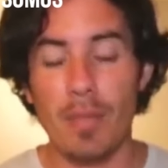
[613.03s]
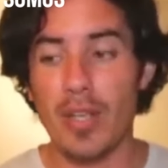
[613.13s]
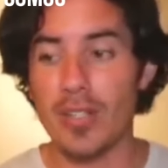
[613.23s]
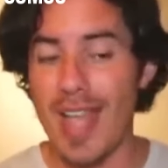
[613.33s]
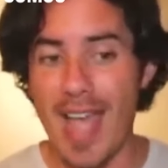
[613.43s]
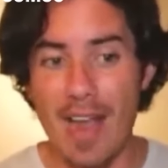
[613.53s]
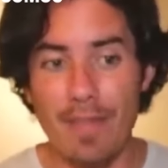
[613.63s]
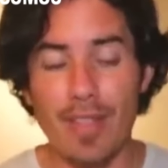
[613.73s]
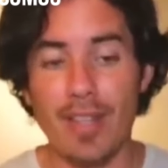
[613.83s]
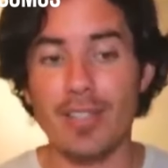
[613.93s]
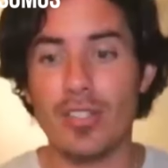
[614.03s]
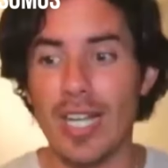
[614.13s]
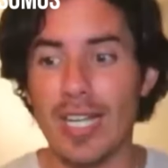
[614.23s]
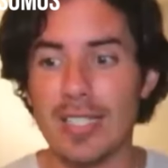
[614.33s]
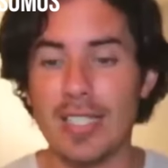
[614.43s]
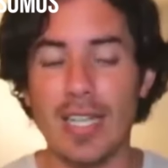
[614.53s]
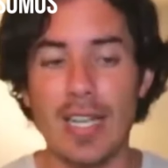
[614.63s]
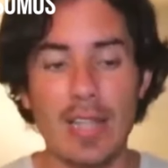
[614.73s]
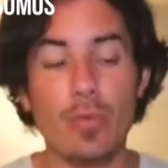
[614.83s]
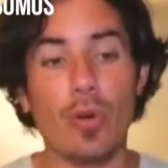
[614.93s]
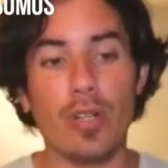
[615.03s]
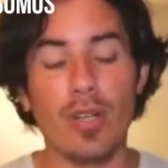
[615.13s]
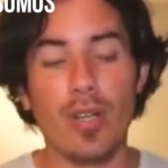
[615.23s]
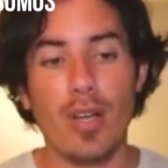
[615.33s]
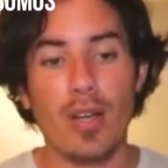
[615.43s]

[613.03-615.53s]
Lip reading: because everything is connected in a network